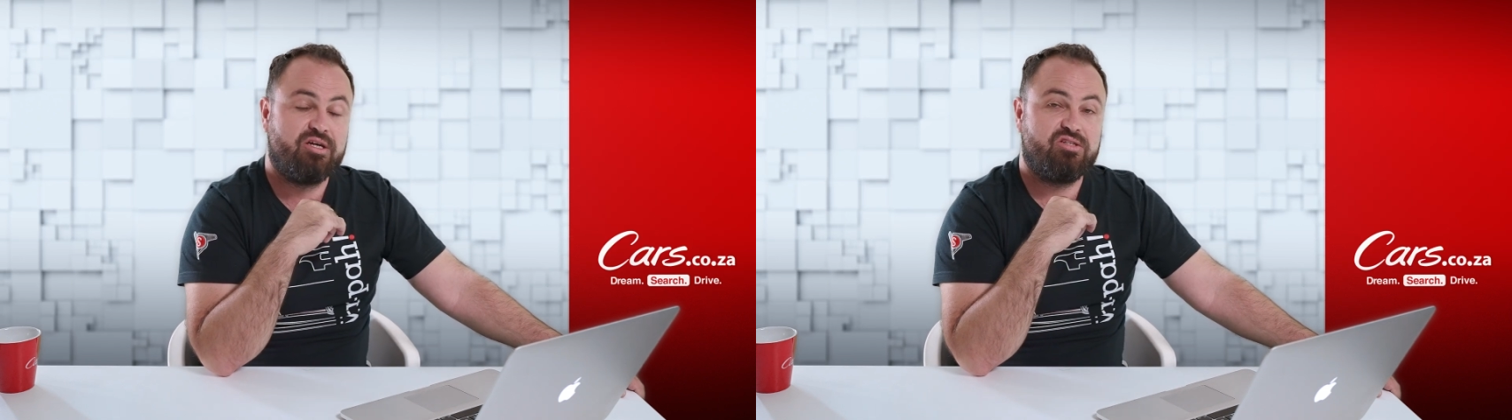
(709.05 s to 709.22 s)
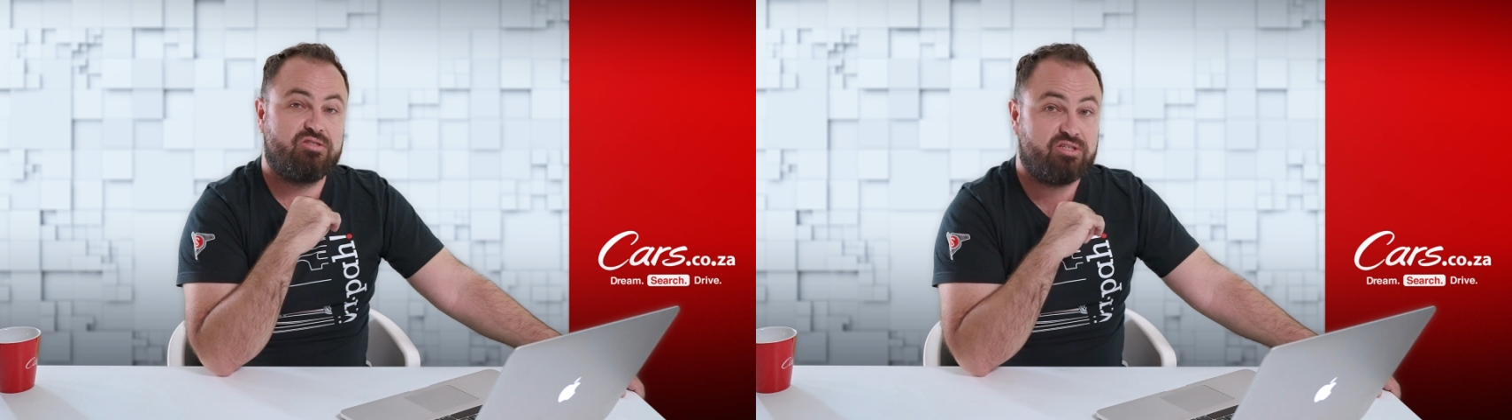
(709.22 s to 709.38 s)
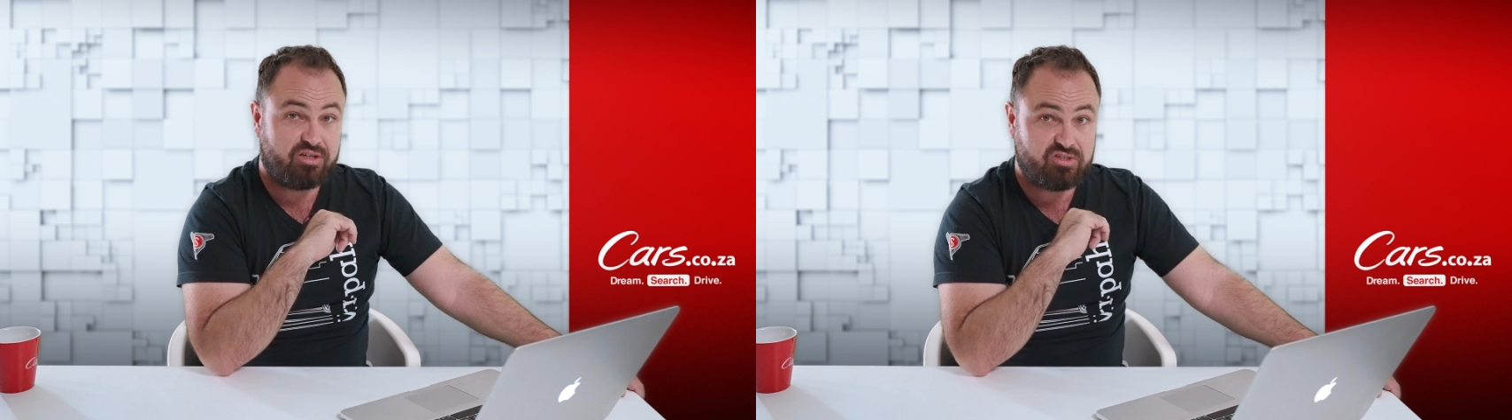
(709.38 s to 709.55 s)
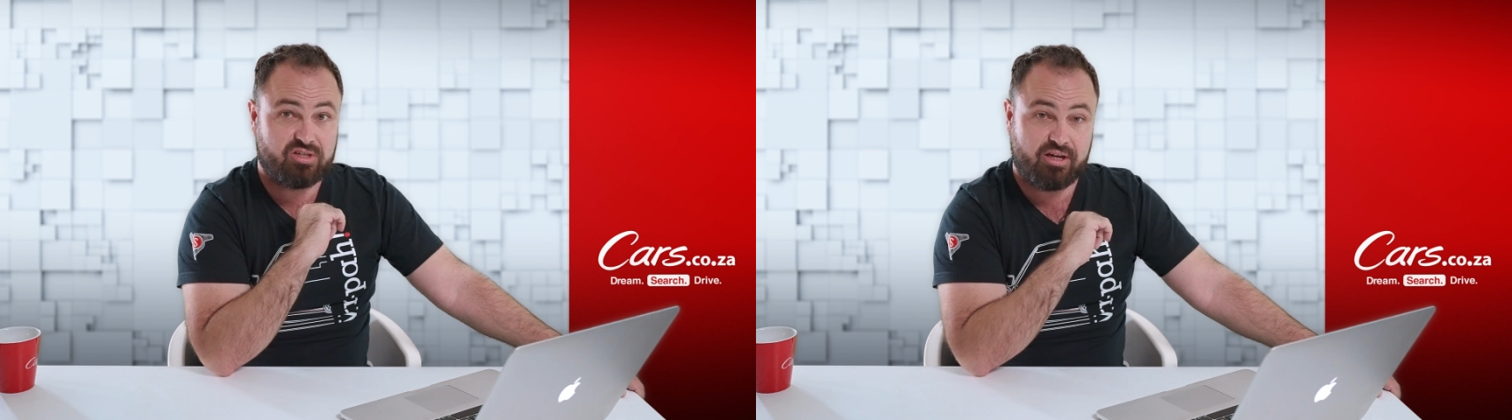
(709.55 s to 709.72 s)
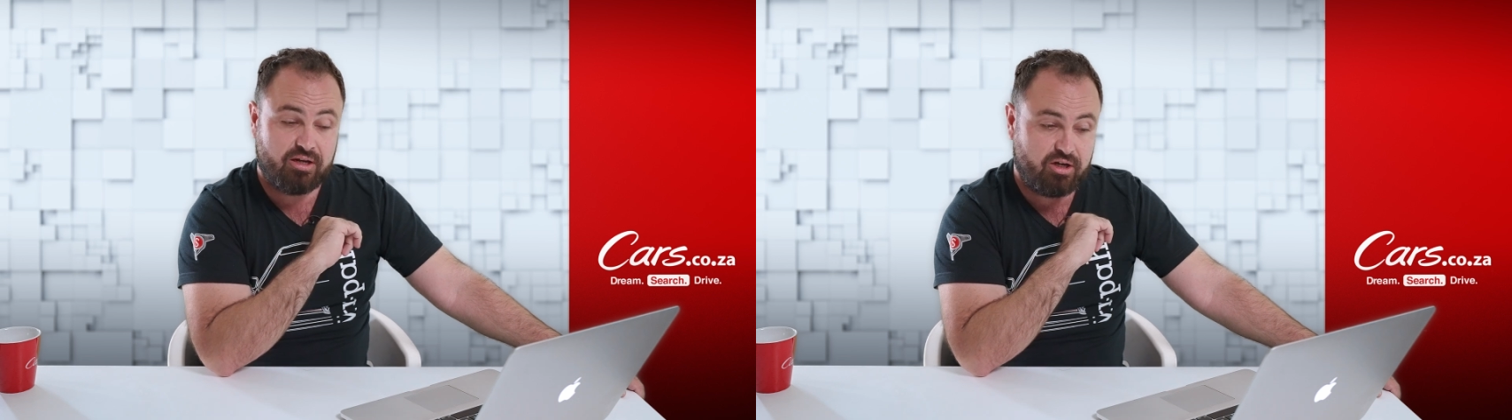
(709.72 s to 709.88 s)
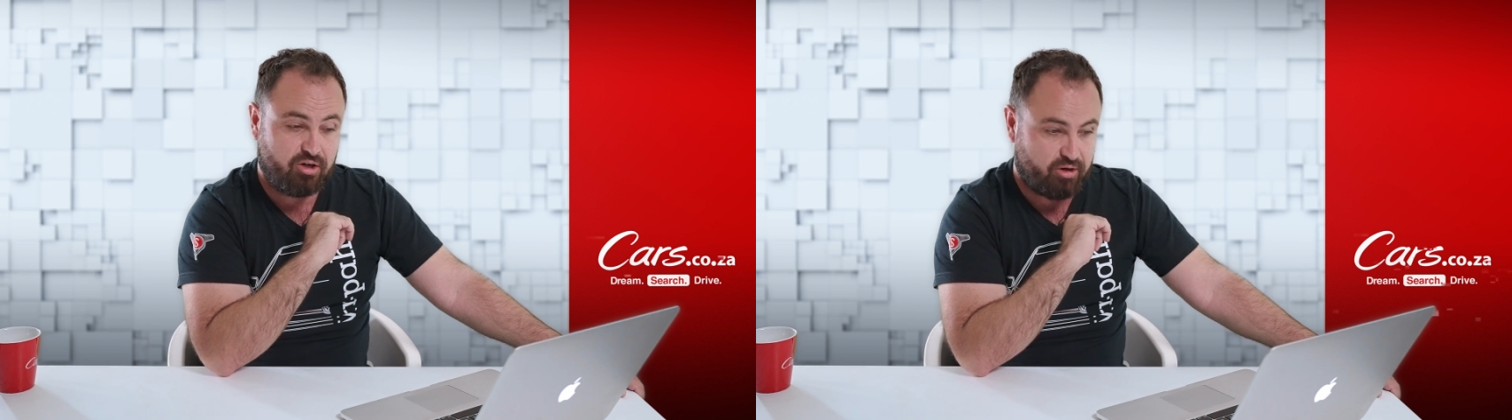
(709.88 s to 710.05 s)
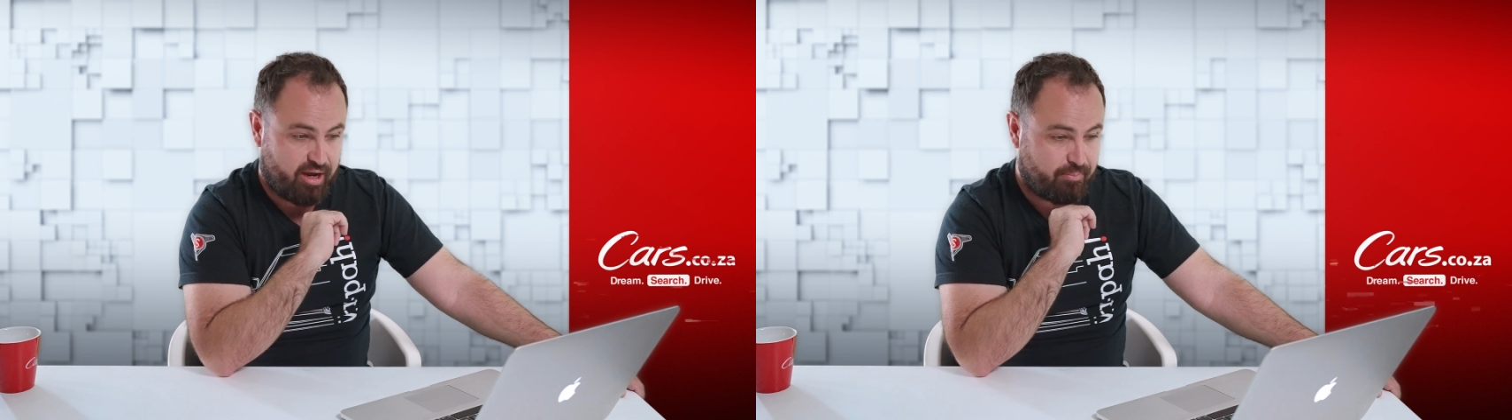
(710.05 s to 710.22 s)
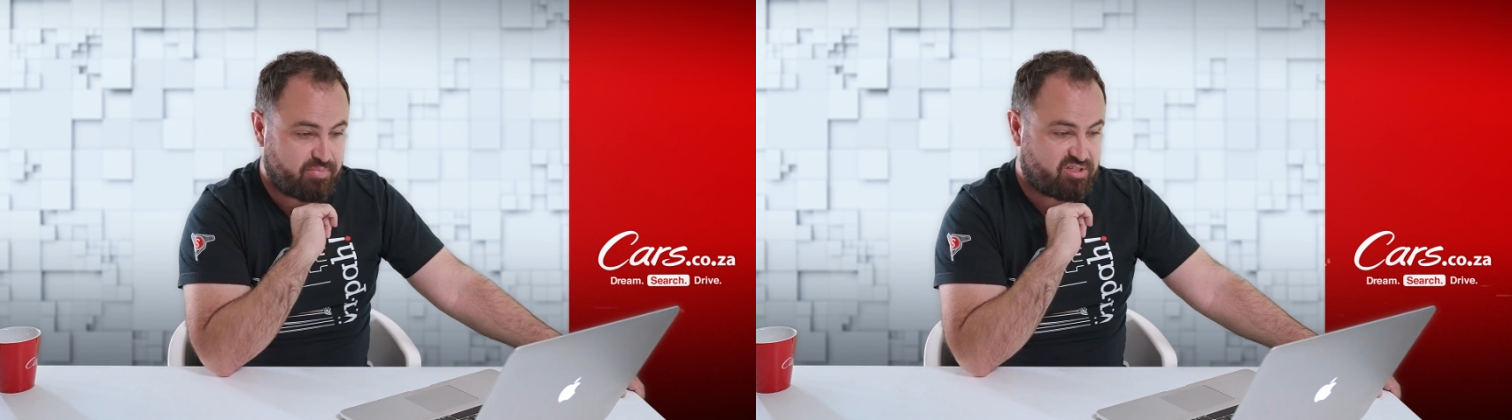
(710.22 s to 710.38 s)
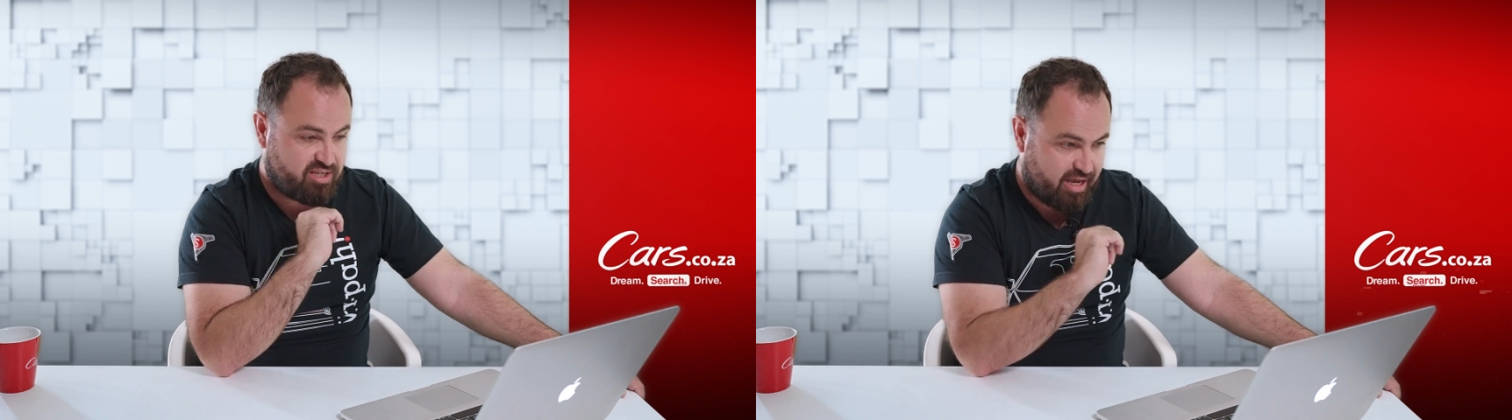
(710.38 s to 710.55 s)
6
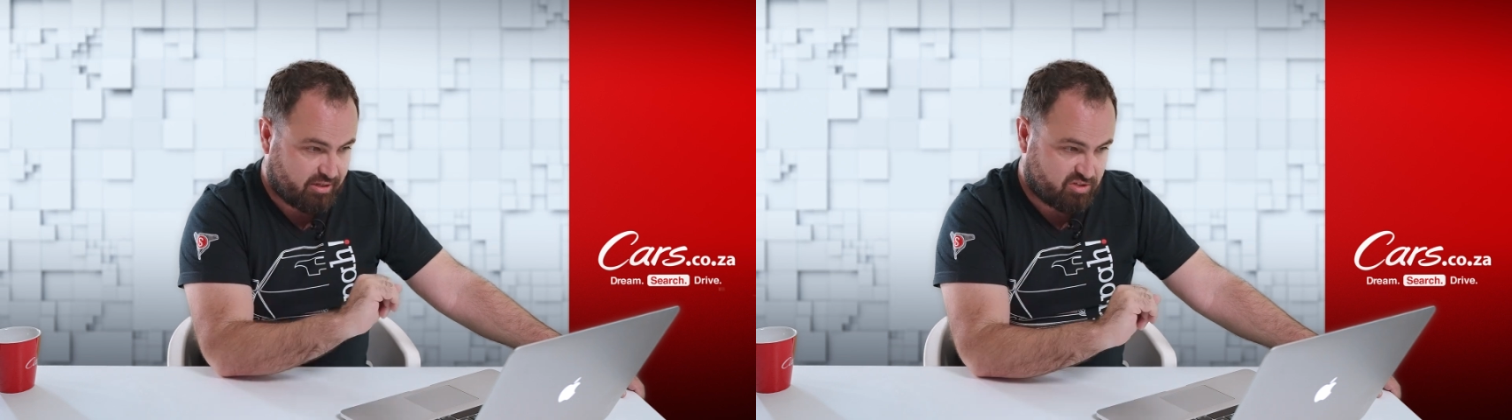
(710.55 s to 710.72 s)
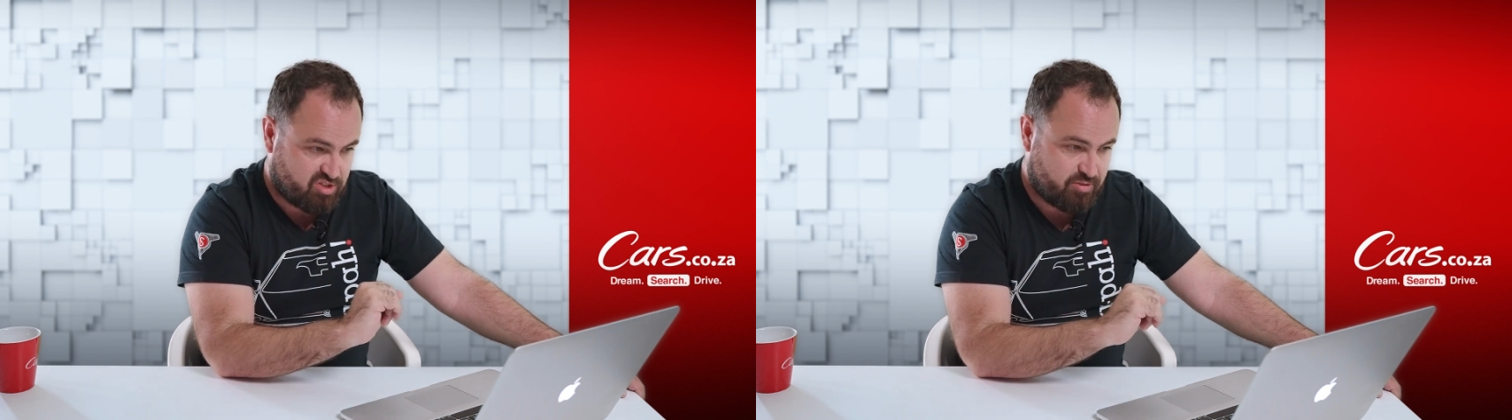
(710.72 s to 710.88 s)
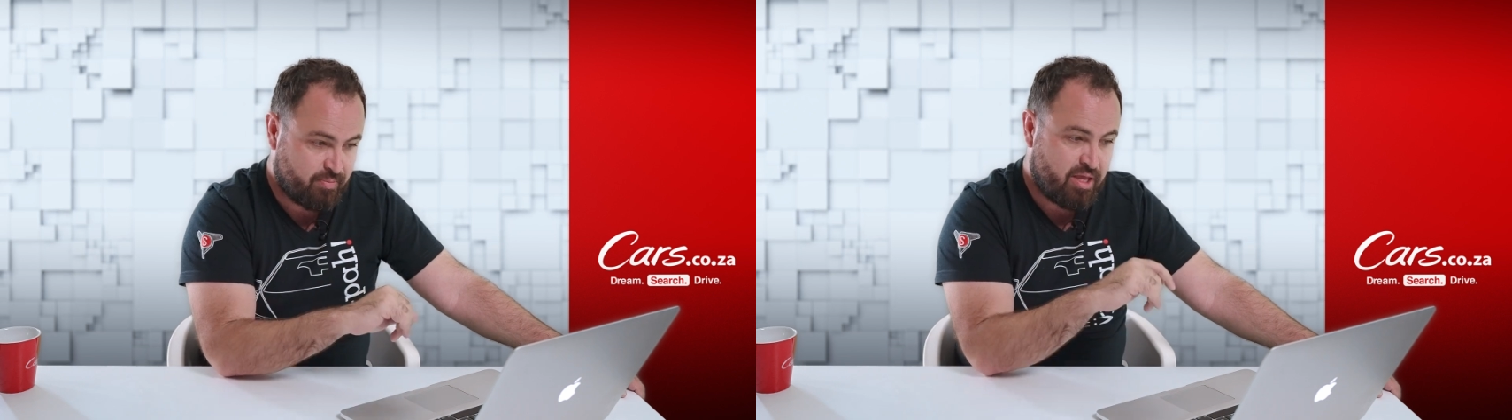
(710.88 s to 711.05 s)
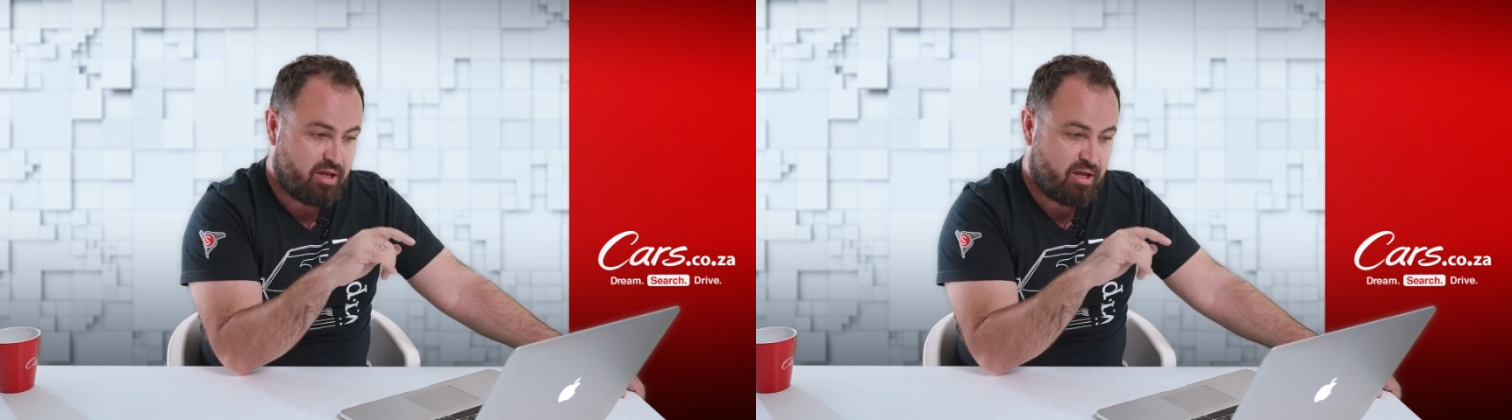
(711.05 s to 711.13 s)
kilogram tanks.